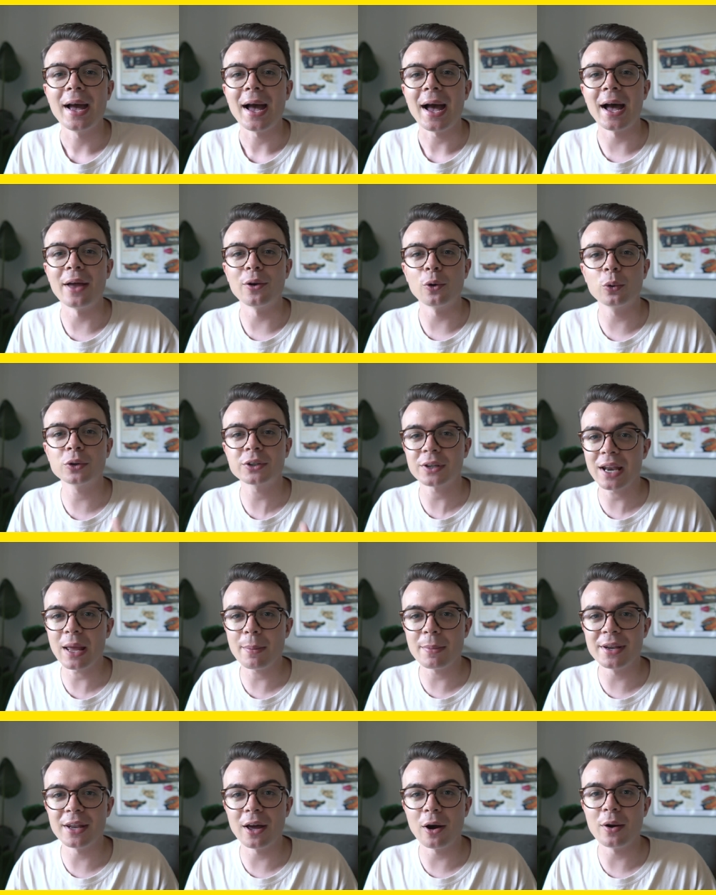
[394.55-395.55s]
And also
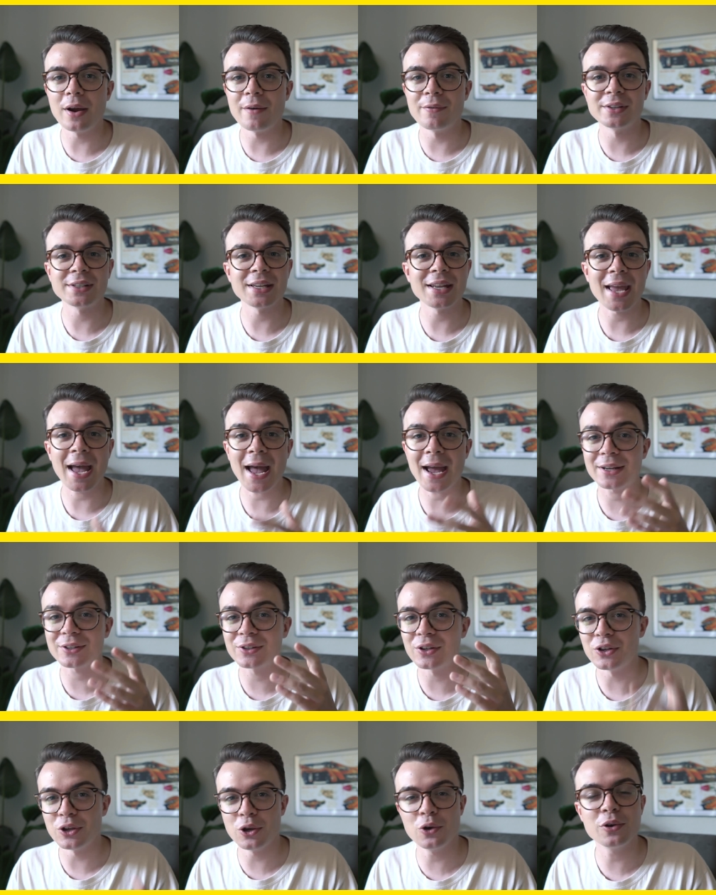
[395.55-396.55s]
let me know if there's any
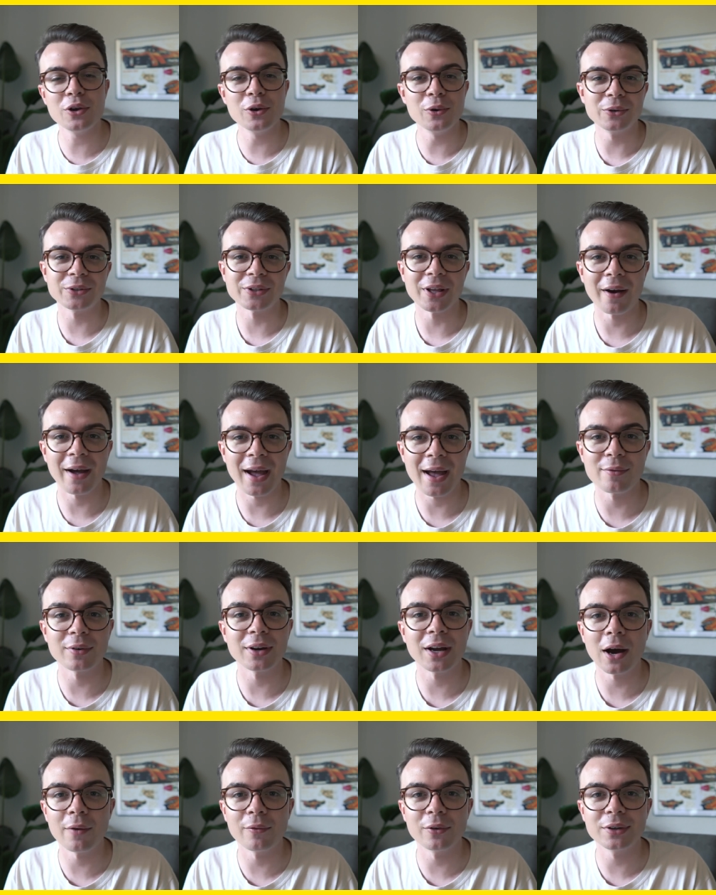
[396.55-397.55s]
hacks that you use that I
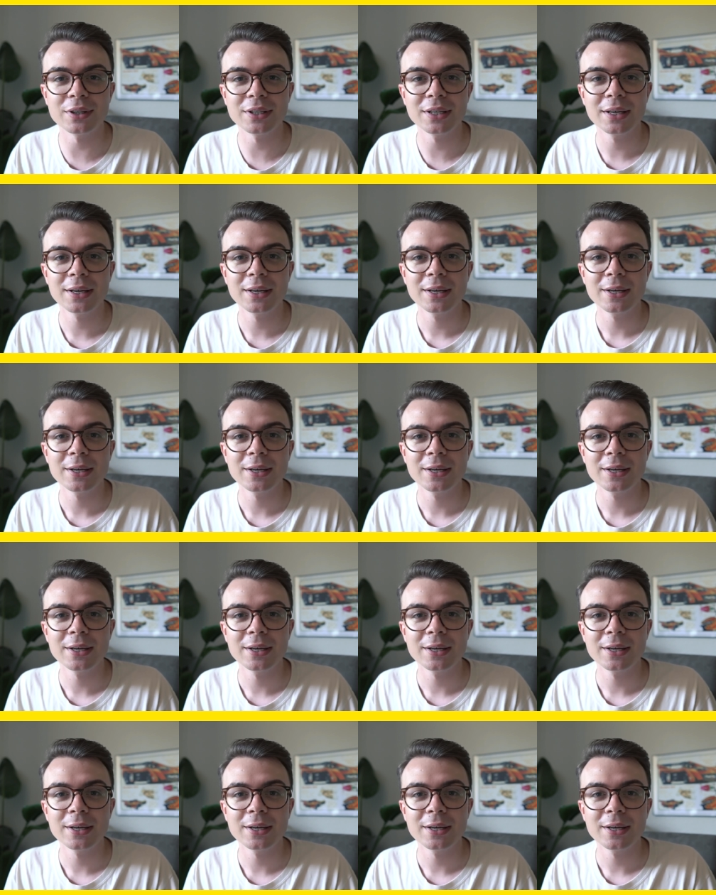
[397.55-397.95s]
haven't covered.